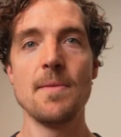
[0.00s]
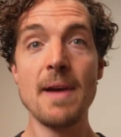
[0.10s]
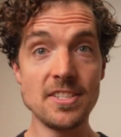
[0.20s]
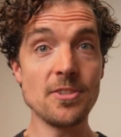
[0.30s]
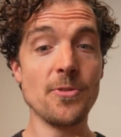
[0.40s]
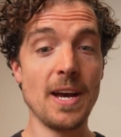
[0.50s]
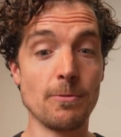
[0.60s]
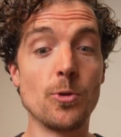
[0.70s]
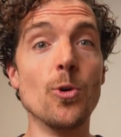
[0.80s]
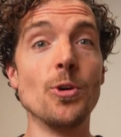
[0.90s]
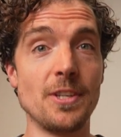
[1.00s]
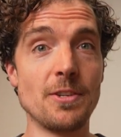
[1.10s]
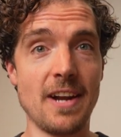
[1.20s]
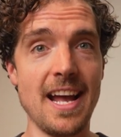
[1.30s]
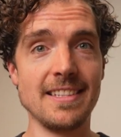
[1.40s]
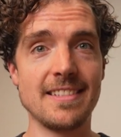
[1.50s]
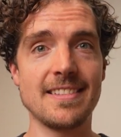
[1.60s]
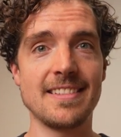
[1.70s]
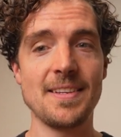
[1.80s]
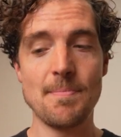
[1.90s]
Imagine you have gold in your
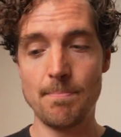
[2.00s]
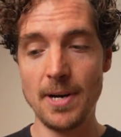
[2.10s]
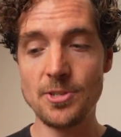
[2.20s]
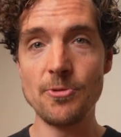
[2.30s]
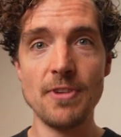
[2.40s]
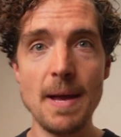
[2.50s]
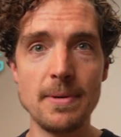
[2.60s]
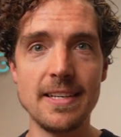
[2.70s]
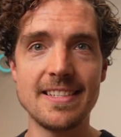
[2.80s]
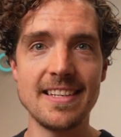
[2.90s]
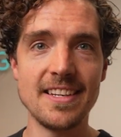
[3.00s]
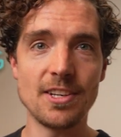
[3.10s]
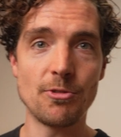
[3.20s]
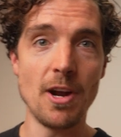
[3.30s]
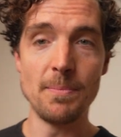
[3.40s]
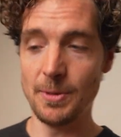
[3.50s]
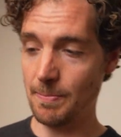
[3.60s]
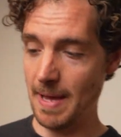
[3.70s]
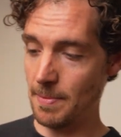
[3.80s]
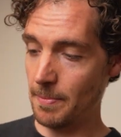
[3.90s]
hands, but you wrap it in a crumpled paper